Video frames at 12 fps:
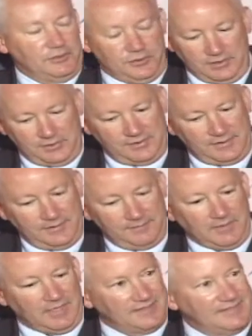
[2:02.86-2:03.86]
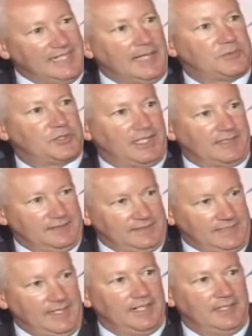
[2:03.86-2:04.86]
just a snapshot in
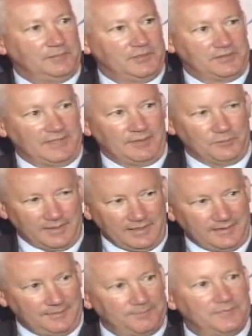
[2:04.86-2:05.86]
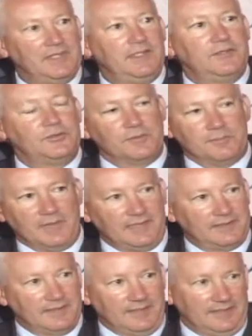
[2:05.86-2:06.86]
time to say, well,
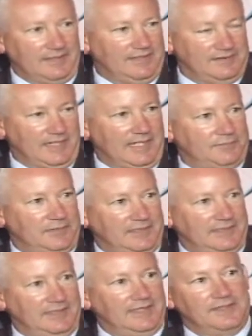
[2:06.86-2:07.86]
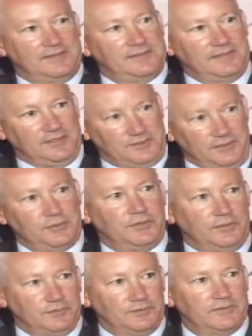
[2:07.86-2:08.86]
Jamaica is having its issues,